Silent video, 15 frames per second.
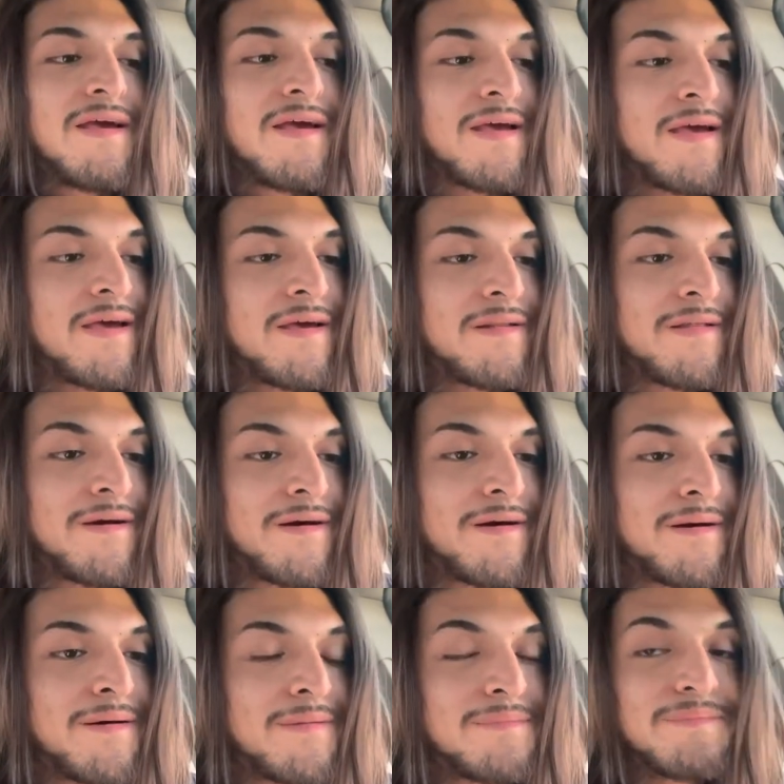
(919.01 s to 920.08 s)
And
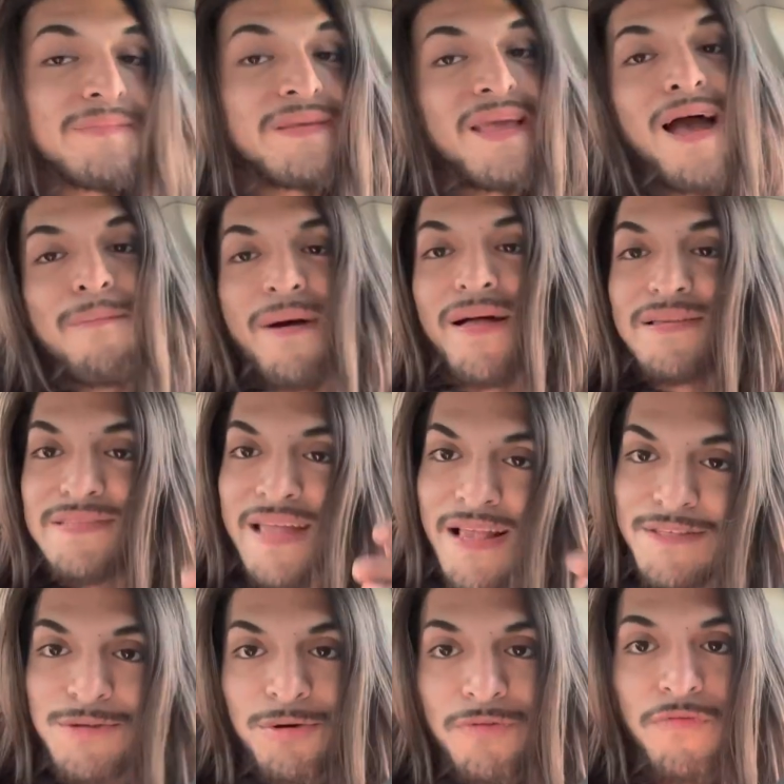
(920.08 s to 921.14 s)
um, yeah, man, stay
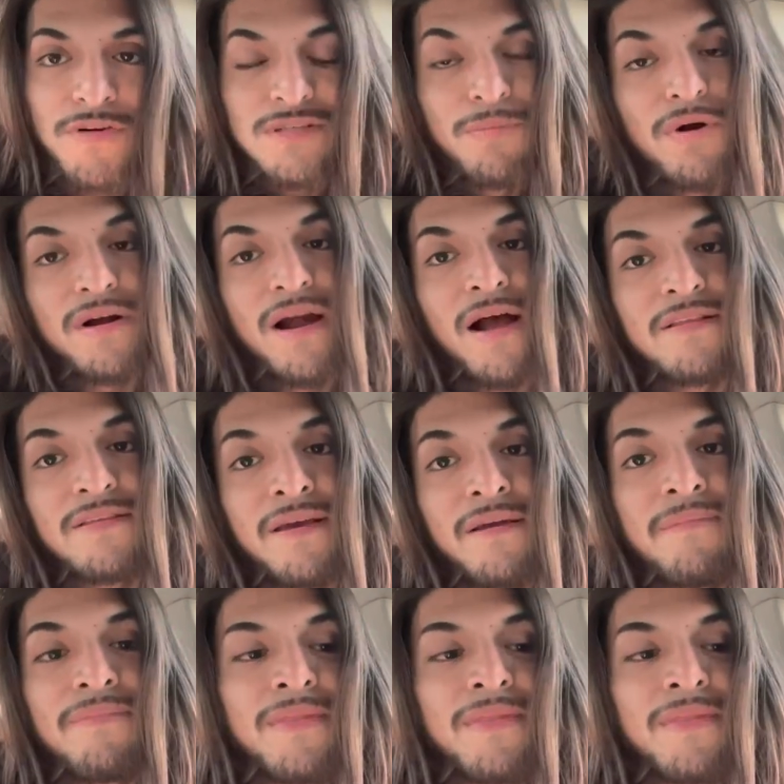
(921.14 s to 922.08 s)
tuned for some more content.